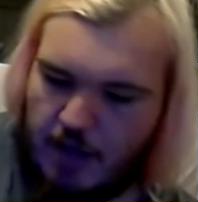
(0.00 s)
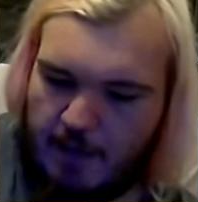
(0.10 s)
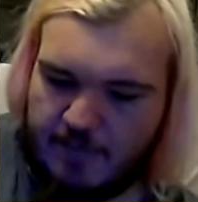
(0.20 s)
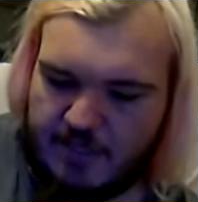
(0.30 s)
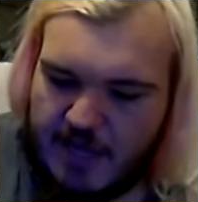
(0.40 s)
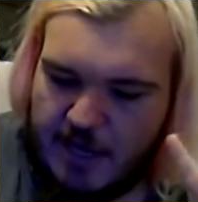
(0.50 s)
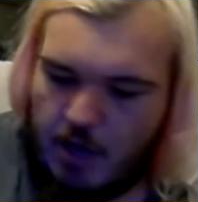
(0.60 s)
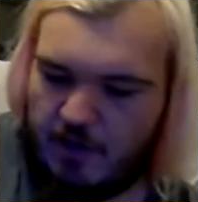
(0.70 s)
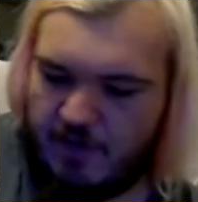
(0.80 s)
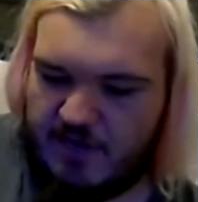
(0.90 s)
I'm just going to
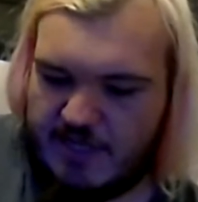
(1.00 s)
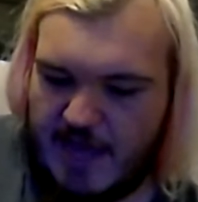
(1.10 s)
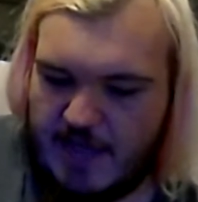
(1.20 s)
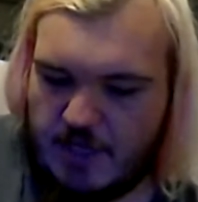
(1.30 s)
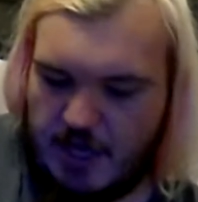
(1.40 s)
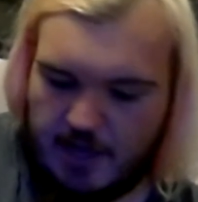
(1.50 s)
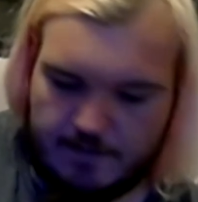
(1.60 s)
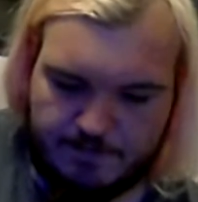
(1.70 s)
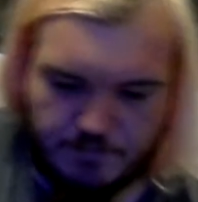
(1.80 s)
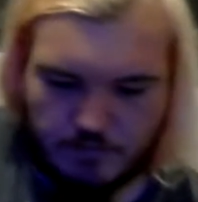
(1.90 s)
go off on a tangent here.
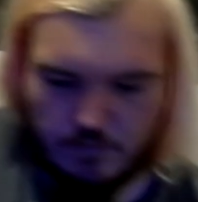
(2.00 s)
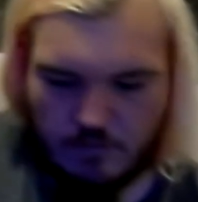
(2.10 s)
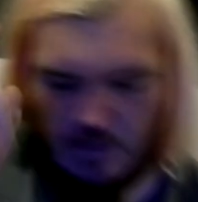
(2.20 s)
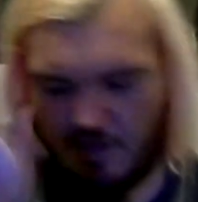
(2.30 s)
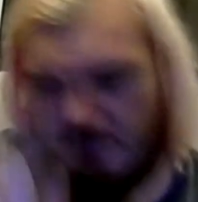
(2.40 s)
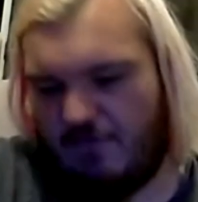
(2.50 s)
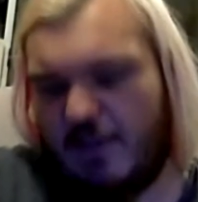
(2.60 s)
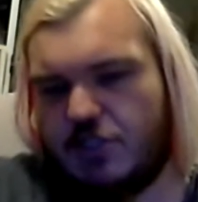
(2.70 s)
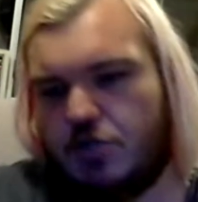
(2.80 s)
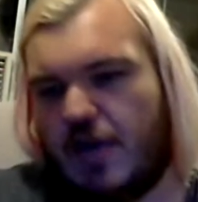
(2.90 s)

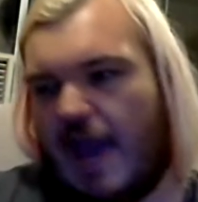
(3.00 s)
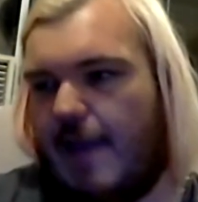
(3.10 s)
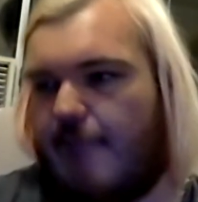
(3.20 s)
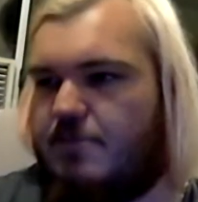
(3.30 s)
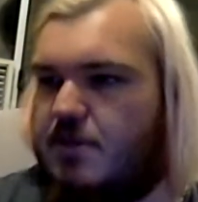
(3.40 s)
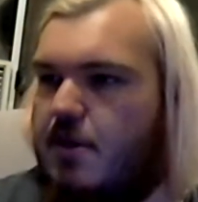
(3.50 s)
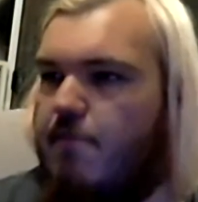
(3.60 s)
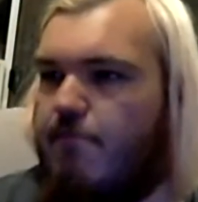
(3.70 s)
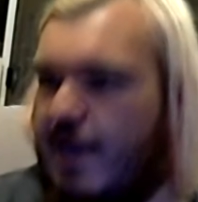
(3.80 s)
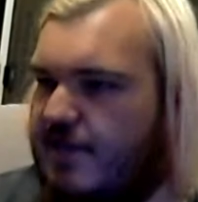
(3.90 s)
Vigil Games,
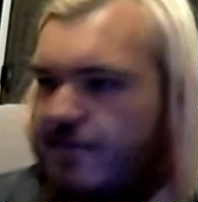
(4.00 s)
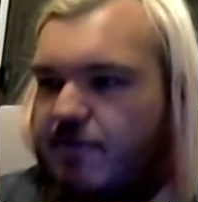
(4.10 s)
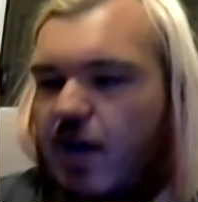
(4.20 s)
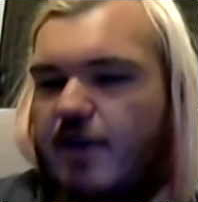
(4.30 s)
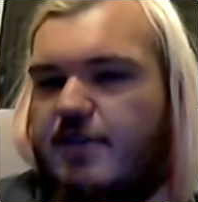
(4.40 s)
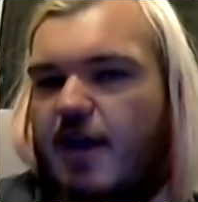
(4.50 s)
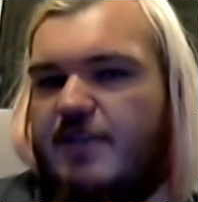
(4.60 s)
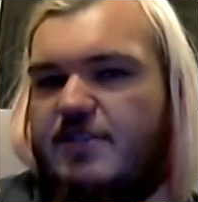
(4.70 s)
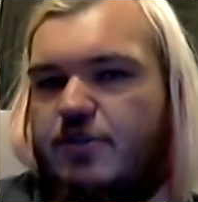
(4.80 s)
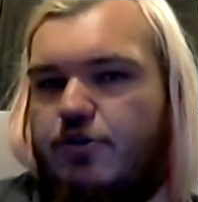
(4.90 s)
makers of
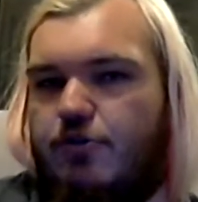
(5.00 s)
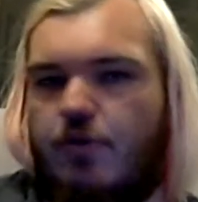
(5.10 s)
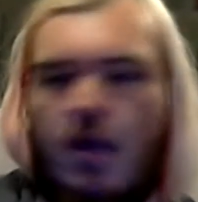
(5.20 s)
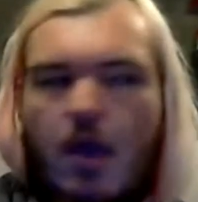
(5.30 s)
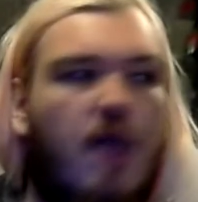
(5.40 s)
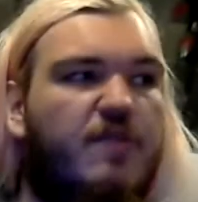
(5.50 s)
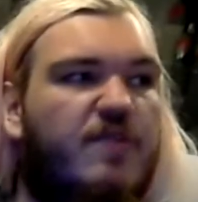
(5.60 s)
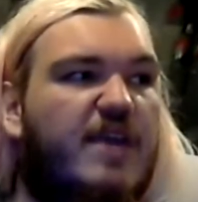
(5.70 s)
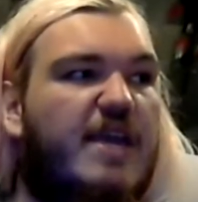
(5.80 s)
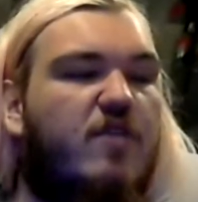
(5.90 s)
Darksiders 2.
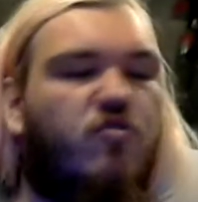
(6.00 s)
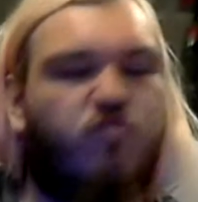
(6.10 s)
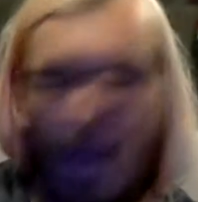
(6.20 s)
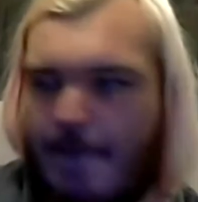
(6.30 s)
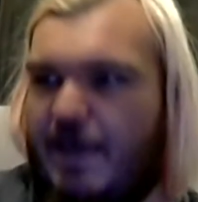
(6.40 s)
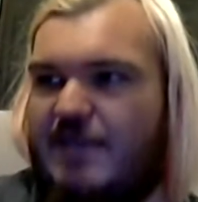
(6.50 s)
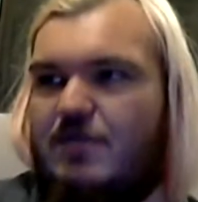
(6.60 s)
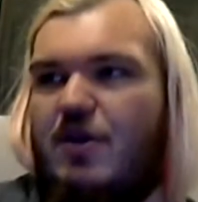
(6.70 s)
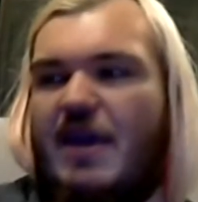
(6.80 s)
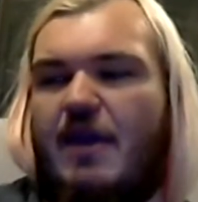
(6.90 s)
The crappiest
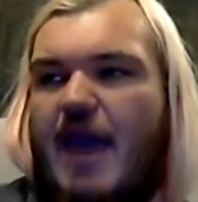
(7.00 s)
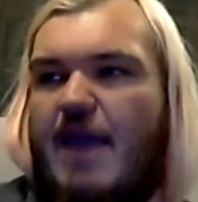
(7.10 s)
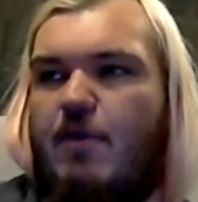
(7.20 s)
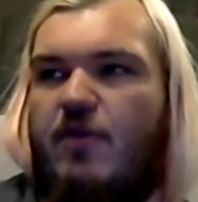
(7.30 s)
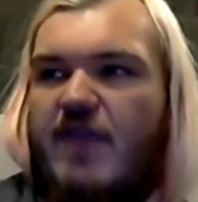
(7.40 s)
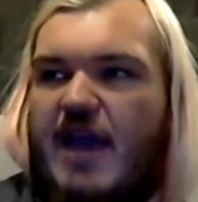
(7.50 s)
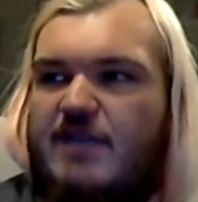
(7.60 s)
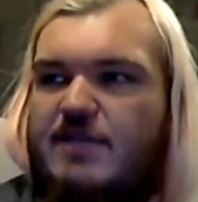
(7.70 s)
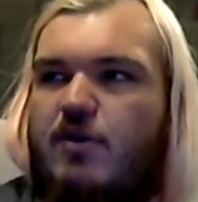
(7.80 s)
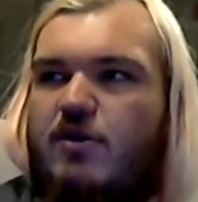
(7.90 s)
looking game on the
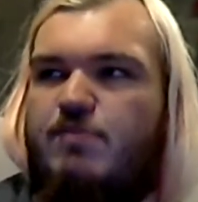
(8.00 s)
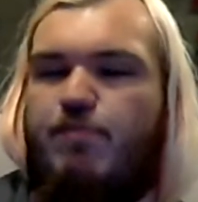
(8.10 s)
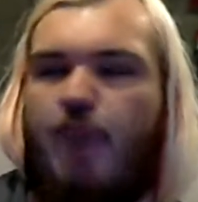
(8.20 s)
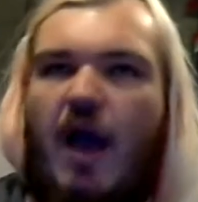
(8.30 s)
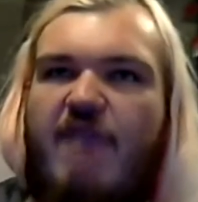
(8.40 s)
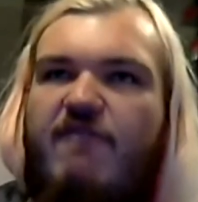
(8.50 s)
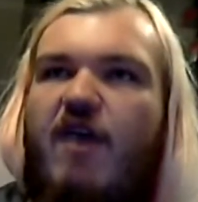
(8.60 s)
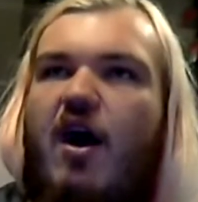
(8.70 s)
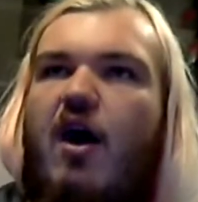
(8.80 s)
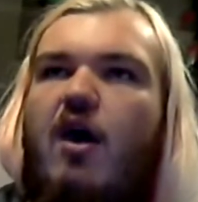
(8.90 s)
Xbox by
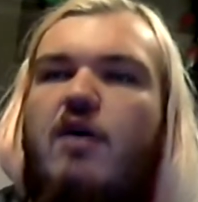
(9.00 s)
far.